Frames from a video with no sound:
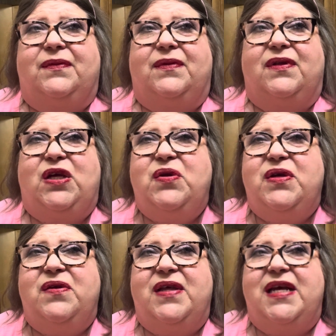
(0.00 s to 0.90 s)
you
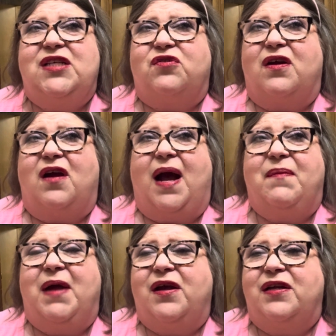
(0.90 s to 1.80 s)
do this, or I'm
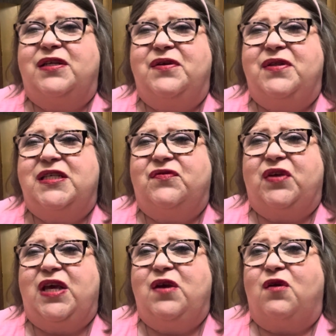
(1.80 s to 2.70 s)
not going to do this for
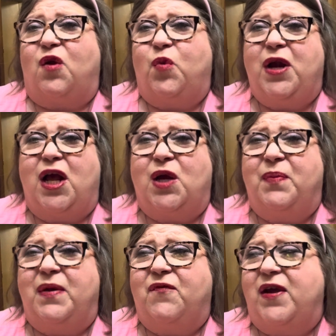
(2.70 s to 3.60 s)
you, or we're not going to
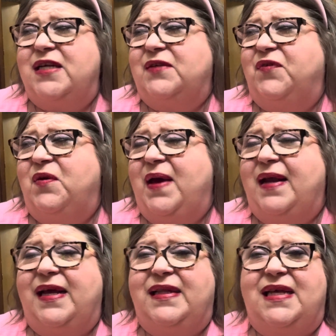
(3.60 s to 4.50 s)
be friends if you act
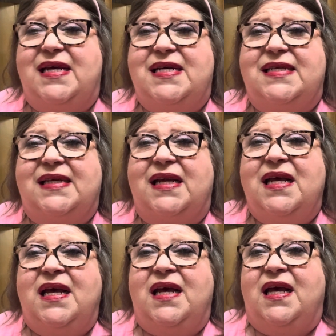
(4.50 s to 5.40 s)
like this, and
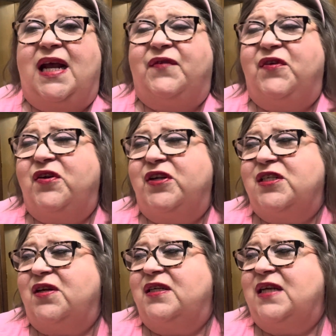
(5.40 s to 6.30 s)
if you're just
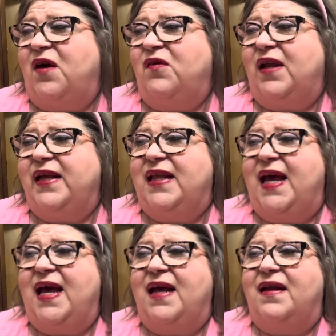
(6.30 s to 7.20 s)
going to talk like
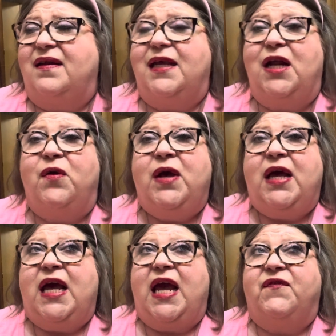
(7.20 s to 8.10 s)
that. You know,
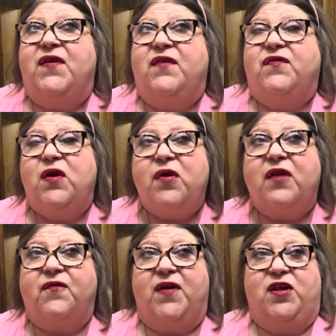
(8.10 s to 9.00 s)
if you're in a
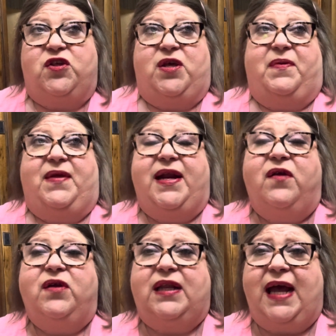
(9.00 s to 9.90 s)
friendship and they
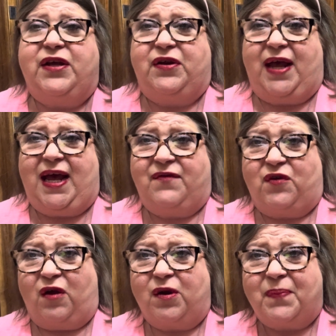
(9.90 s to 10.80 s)
don't allow you to have
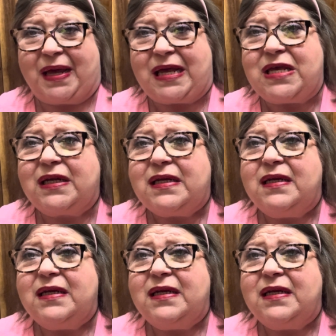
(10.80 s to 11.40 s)
your own opinion